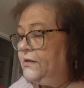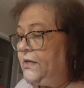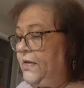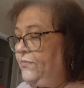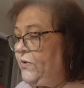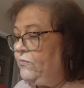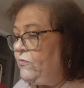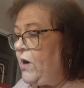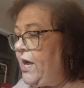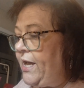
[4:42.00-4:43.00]
Keeping
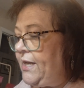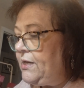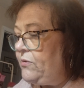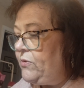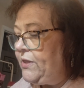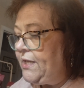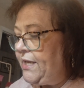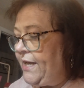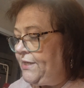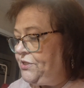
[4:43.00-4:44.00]
right with
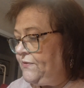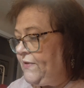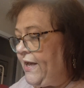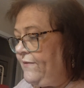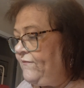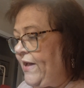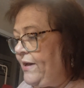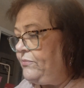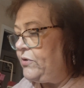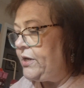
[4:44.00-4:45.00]
the edge of that
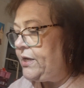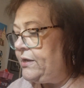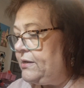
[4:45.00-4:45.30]
fabric.